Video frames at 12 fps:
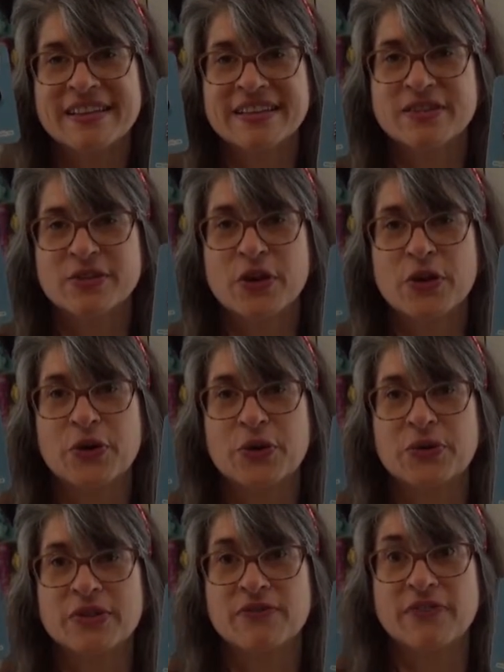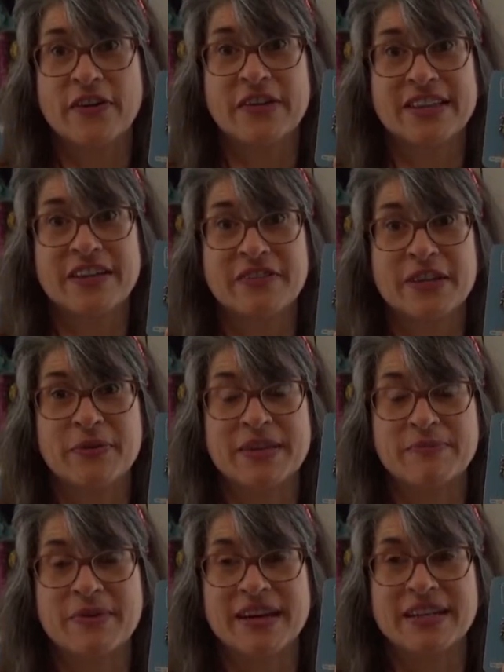This will go very lovely
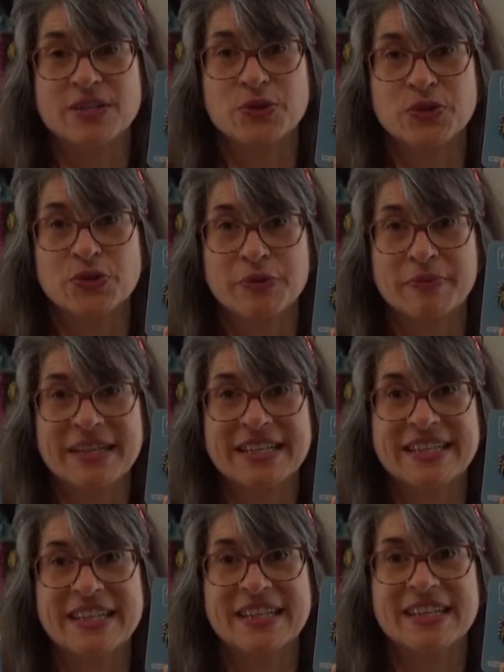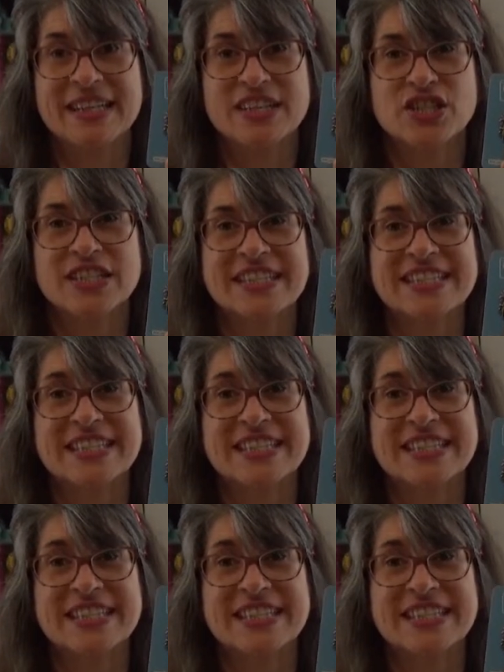with my Sorcerer Mickey collection.